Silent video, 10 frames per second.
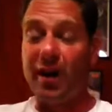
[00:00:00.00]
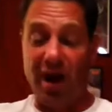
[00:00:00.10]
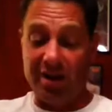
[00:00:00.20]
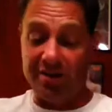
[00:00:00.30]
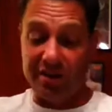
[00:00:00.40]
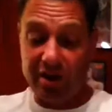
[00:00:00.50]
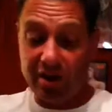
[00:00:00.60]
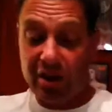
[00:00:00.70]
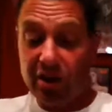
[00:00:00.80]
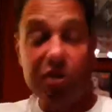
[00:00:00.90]
Eyes.
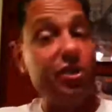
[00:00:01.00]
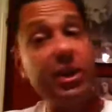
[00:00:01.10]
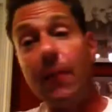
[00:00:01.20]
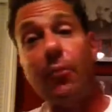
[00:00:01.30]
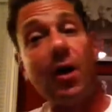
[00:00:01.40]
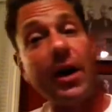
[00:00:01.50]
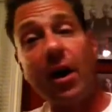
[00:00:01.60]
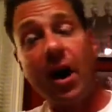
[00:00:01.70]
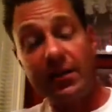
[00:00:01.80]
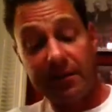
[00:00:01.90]
She Got Bright
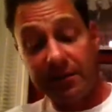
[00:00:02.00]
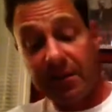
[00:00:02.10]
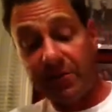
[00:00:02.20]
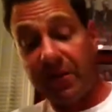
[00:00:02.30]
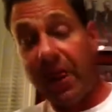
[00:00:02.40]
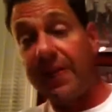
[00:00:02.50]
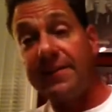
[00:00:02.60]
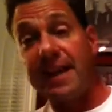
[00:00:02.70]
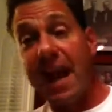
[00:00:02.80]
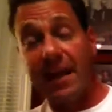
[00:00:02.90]
Eyes is, is
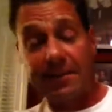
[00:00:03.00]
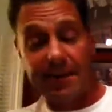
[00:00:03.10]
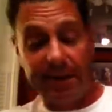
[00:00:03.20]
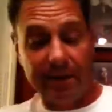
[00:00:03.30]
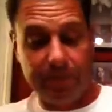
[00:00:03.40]
fantastic